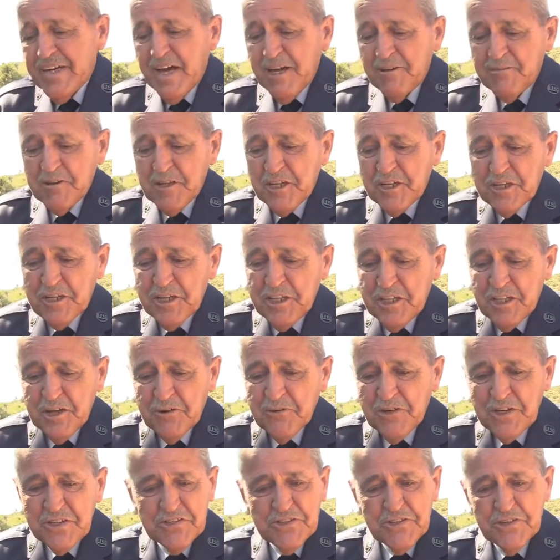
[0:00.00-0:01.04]
I mean,
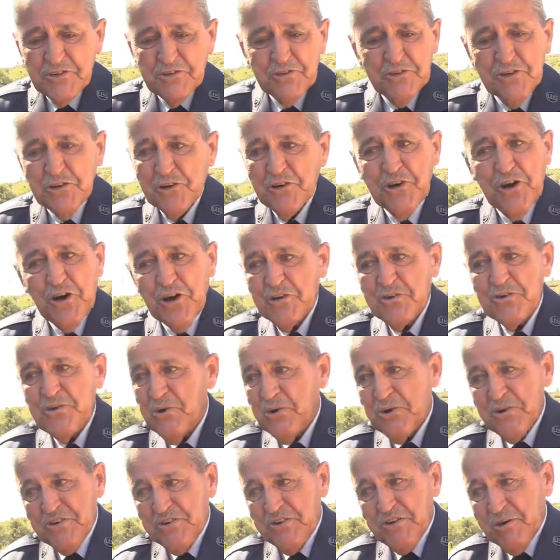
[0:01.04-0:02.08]
there wasn't a real long
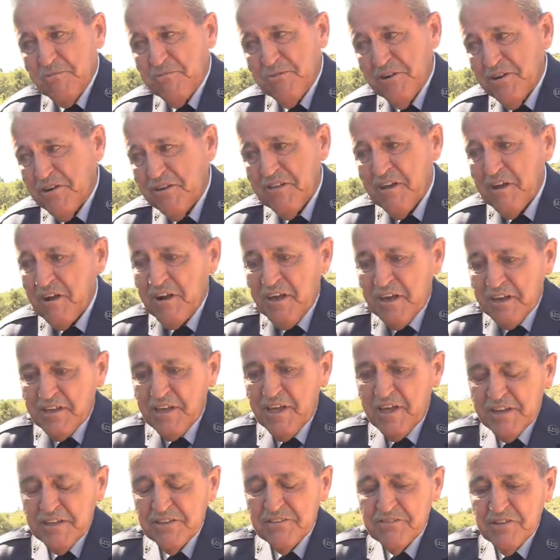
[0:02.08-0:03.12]
courtship or anything like
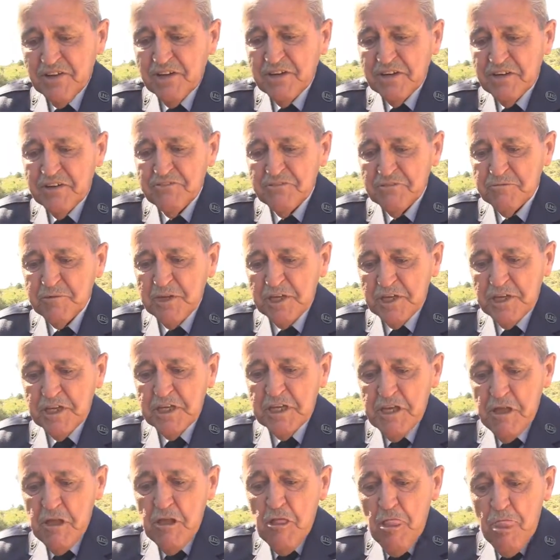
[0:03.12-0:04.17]
that. I just fell in love
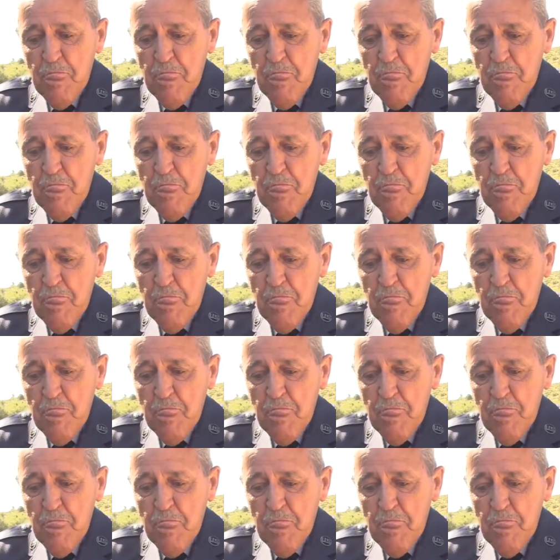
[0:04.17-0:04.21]
immediately.